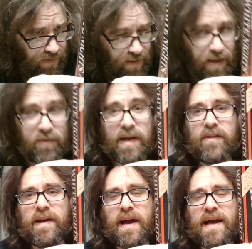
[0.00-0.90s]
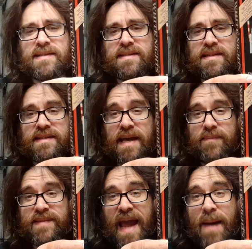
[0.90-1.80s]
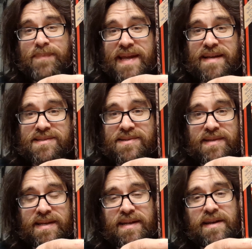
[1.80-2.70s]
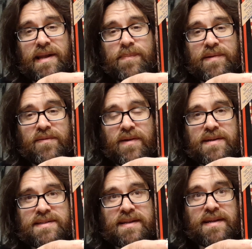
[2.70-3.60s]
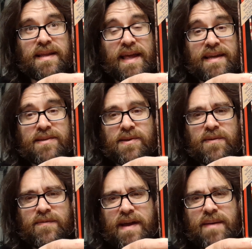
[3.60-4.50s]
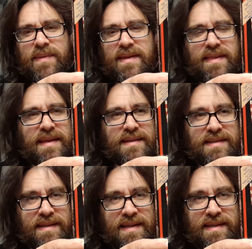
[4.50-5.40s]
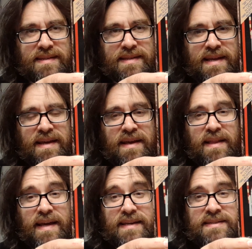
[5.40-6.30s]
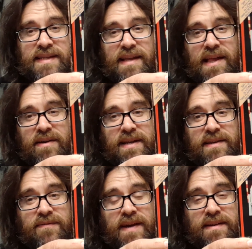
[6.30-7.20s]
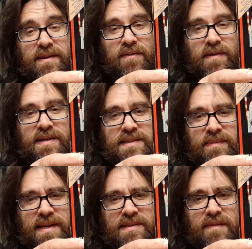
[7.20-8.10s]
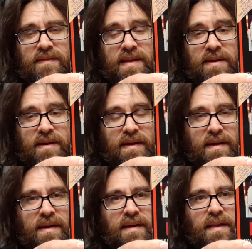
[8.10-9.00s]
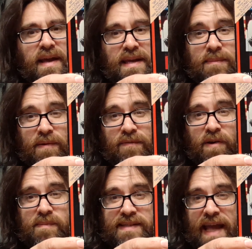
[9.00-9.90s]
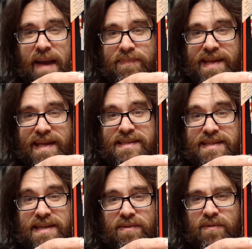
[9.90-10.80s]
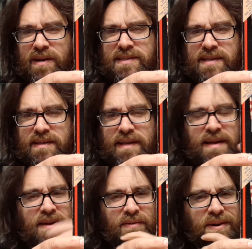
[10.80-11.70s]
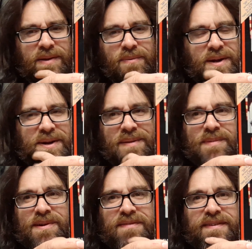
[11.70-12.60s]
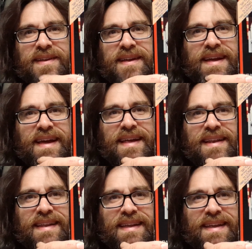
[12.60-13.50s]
Gregory Hines is a tap dancer that ended up in Russia, and his whole family thinks that he's like a sellout and he defected to Russia, but he's over there. He performs tap dancing in Russia. Really weird movie, and